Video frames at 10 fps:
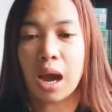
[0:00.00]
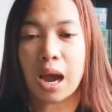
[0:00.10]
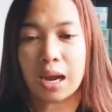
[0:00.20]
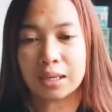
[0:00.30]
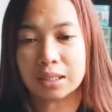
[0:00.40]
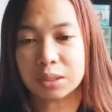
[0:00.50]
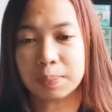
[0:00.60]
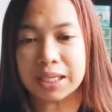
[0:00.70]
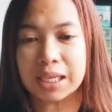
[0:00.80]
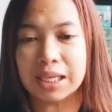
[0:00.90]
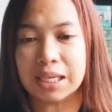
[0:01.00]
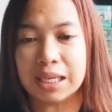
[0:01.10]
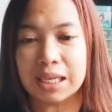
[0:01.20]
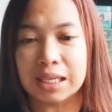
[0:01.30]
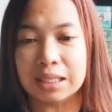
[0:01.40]
Others, particularly
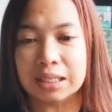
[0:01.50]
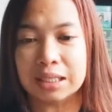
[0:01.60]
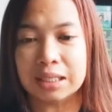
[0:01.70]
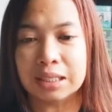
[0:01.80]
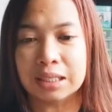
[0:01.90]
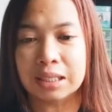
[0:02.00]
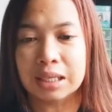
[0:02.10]
in